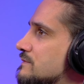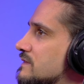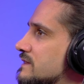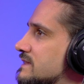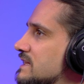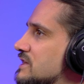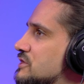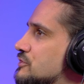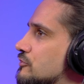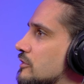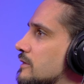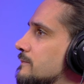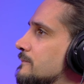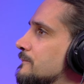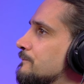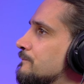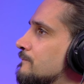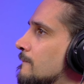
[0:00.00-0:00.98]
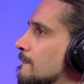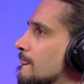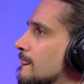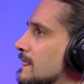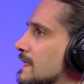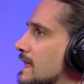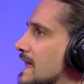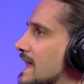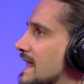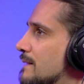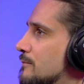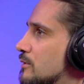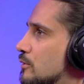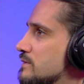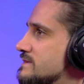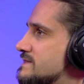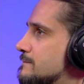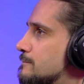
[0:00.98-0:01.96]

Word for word: of the kick drum, and I'm going to